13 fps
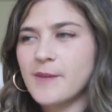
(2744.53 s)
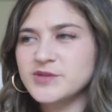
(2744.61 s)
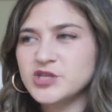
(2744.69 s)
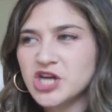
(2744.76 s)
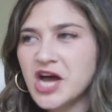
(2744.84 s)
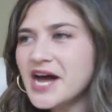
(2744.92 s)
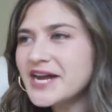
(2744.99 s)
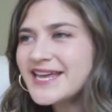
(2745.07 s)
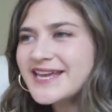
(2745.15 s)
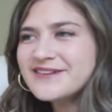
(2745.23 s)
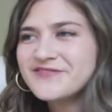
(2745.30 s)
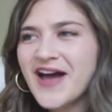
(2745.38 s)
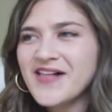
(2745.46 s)

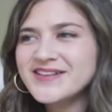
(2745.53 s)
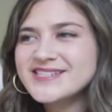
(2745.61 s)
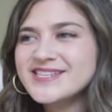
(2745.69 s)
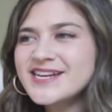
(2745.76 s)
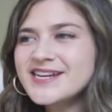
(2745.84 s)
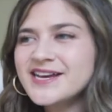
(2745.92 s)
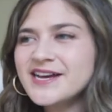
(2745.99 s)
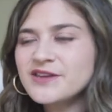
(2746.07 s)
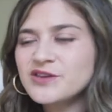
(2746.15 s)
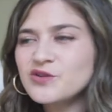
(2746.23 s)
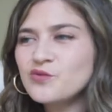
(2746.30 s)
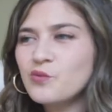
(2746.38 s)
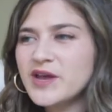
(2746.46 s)
Johnny, Valentina,
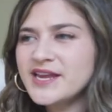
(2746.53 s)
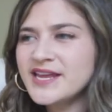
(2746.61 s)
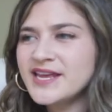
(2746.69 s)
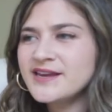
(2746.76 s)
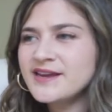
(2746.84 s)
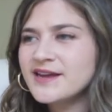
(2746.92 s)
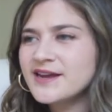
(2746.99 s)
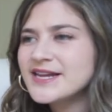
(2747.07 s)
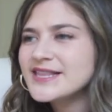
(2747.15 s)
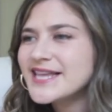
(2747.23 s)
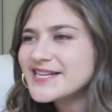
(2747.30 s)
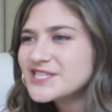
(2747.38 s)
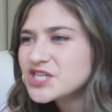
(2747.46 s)
you winning.
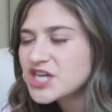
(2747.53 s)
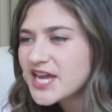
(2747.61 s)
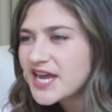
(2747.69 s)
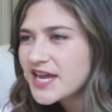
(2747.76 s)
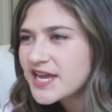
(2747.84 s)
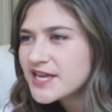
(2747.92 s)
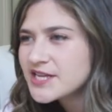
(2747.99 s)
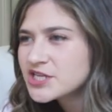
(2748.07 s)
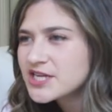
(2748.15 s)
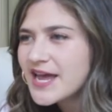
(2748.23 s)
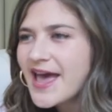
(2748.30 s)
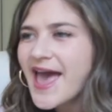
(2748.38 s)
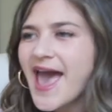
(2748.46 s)
Let's change.
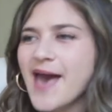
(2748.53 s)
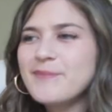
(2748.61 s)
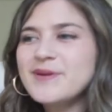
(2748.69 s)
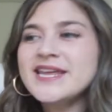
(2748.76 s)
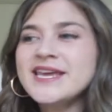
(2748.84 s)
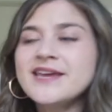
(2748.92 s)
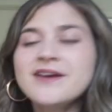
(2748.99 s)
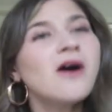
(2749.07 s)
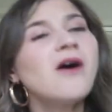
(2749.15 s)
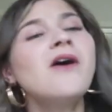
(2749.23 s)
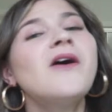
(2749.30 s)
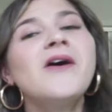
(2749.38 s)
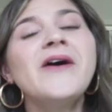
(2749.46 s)
Ebony.
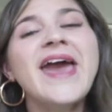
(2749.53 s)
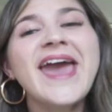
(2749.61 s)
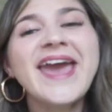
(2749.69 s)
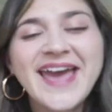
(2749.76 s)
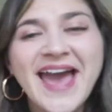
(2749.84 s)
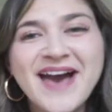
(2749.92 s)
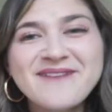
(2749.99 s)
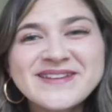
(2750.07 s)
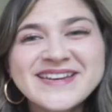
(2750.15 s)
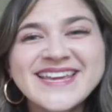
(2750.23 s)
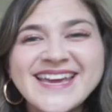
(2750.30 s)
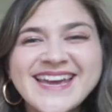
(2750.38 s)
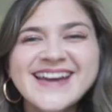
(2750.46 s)
Oh, hey, Ebony.